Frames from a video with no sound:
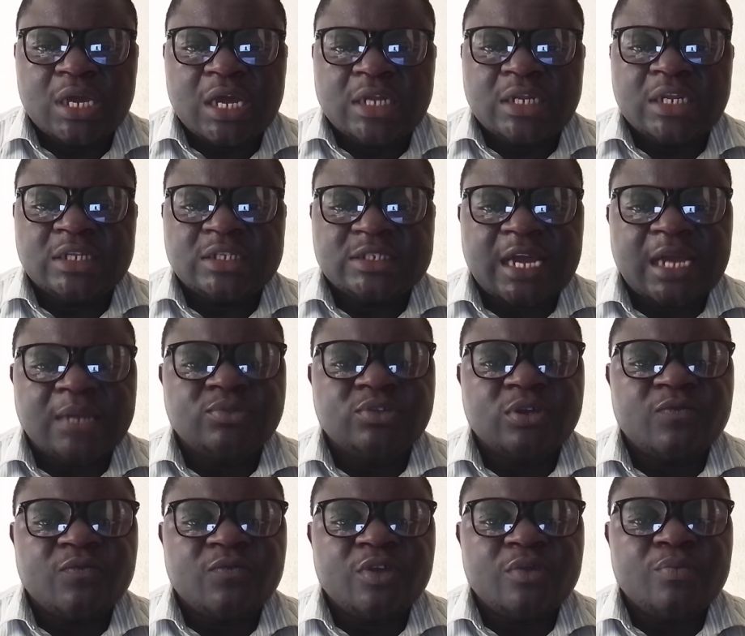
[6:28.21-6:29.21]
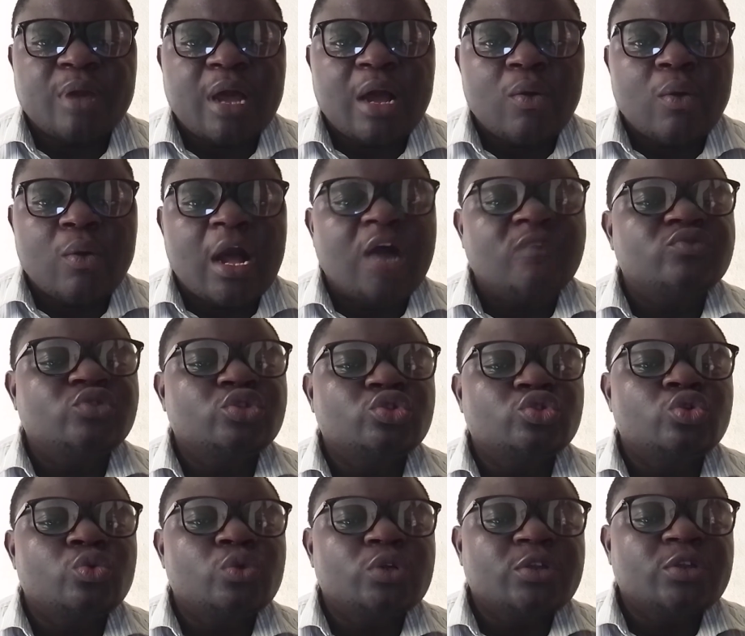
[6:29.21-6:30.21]
And the types of feedback will have to
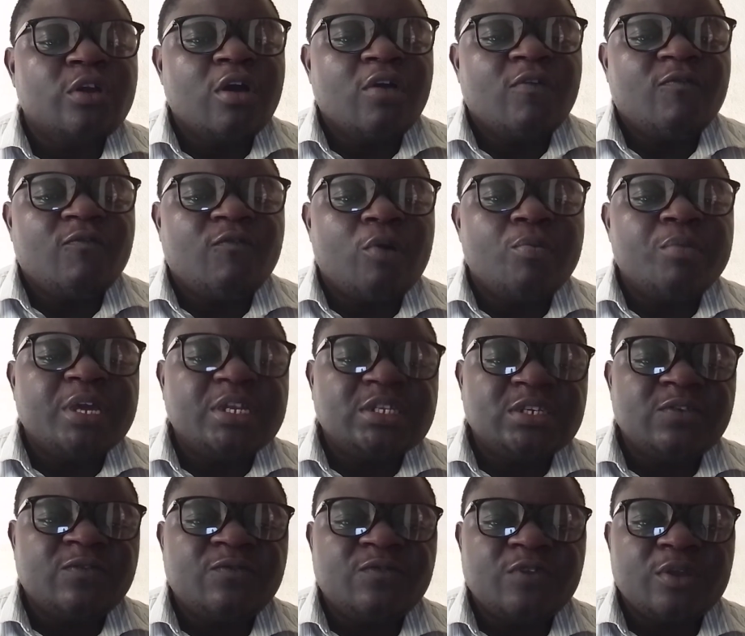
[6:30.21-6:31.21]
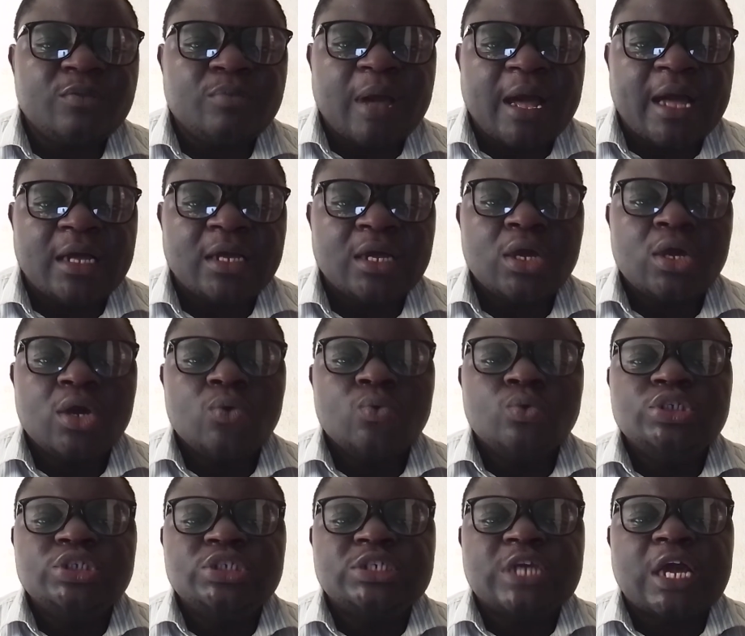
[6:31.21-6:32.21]
do with formative feedback,
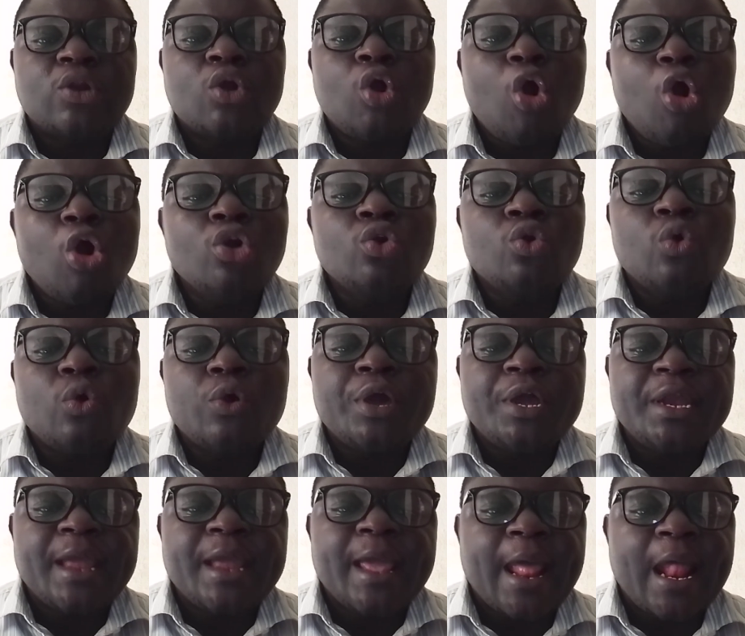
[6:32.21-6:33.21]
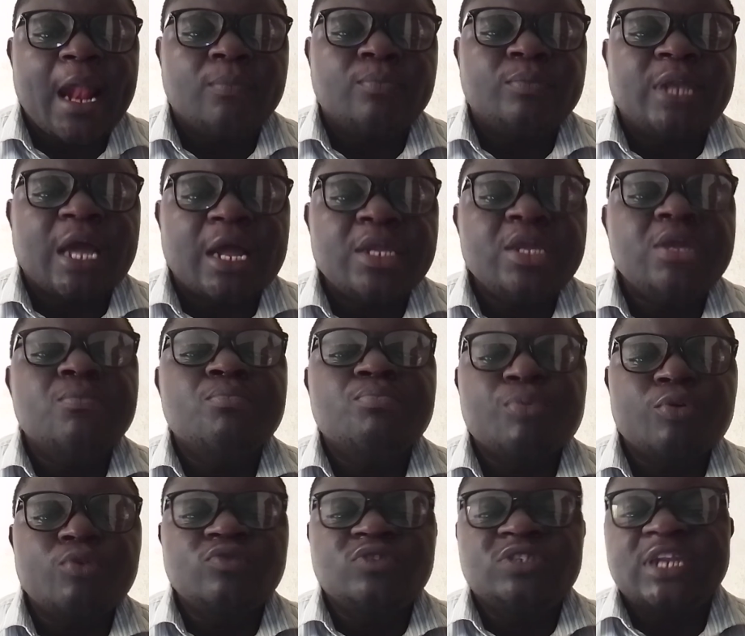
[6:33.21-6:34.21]
which is an ongoing help that
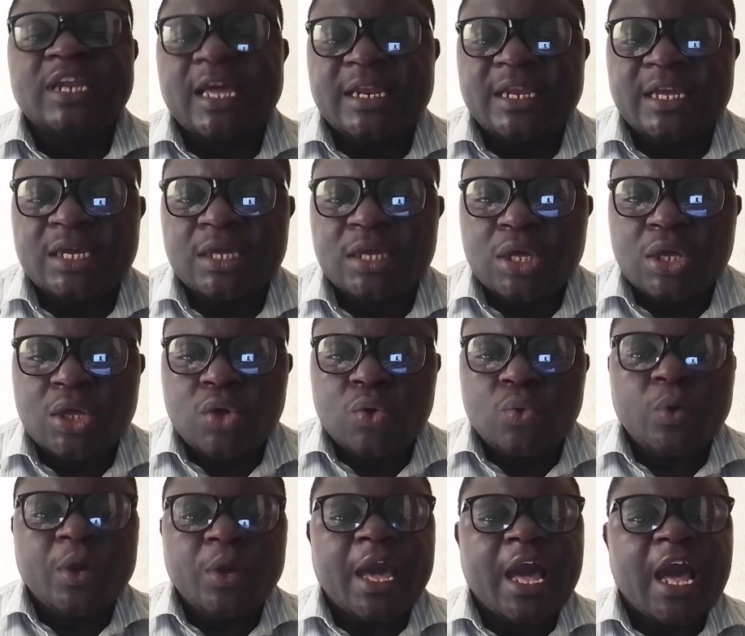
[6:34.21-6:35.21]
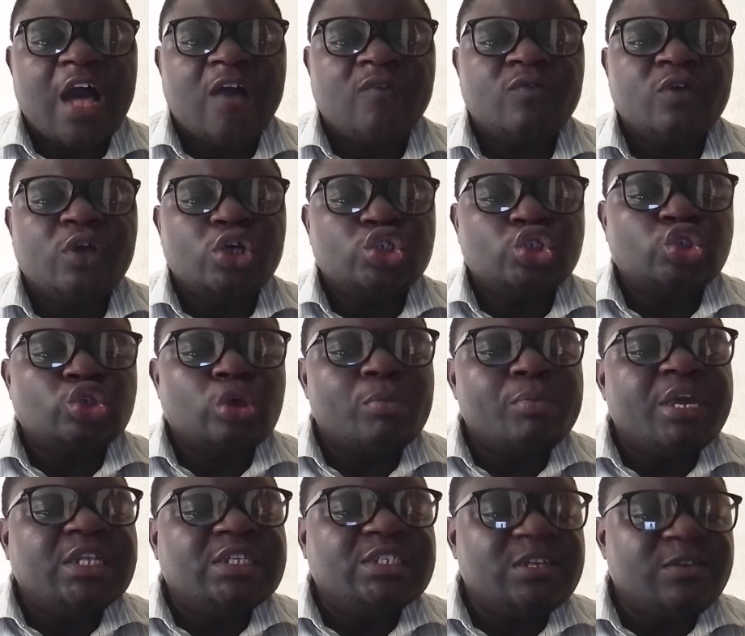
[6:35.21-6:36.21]
improves learning. We have
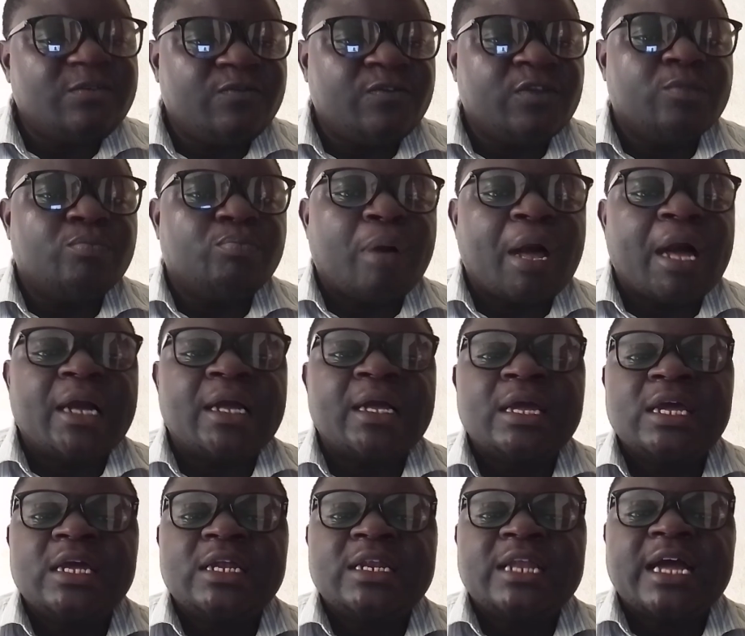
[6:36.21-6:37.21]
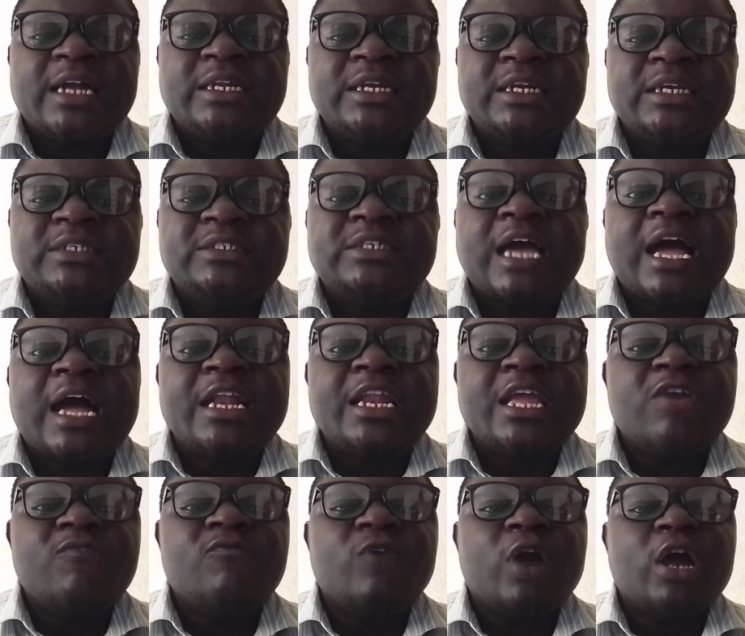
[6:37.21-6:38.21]
summative feedback, that is an
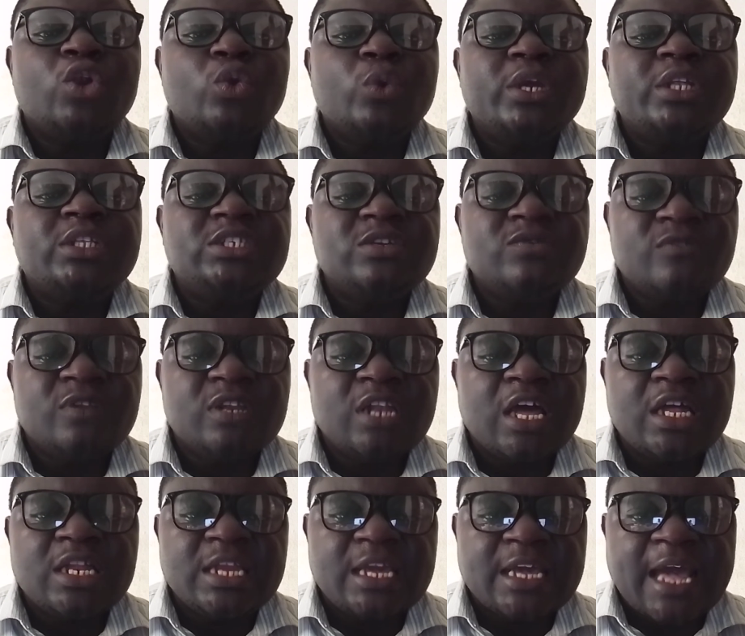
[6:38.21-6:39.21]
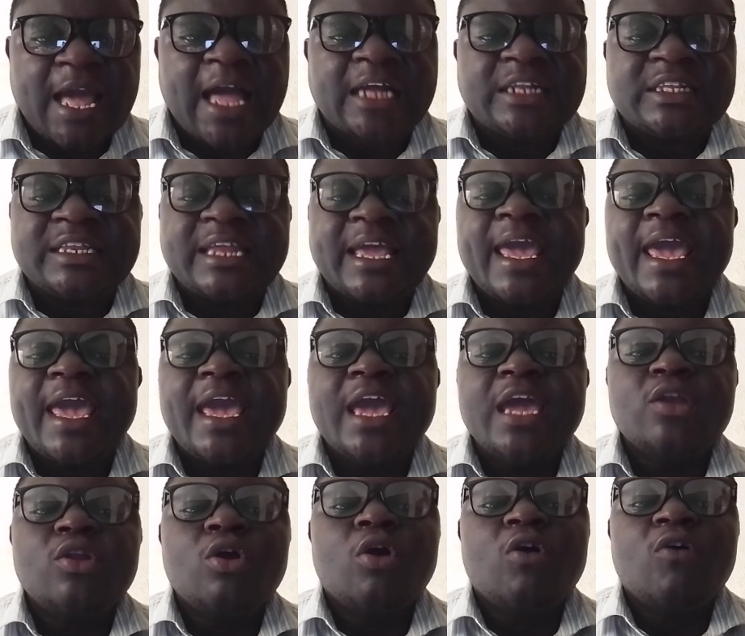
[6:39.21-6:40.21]
evaluative learning at the
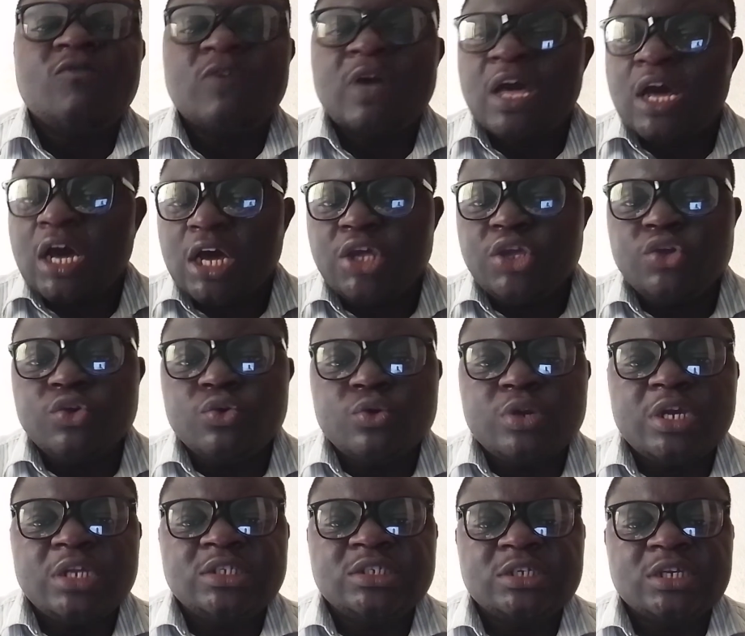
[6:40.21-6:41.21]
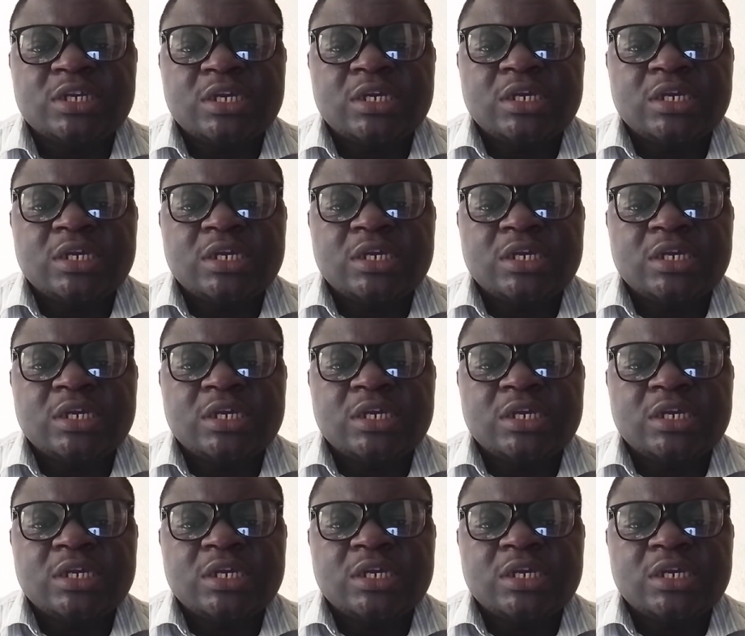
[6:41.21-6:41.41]
end of a unit.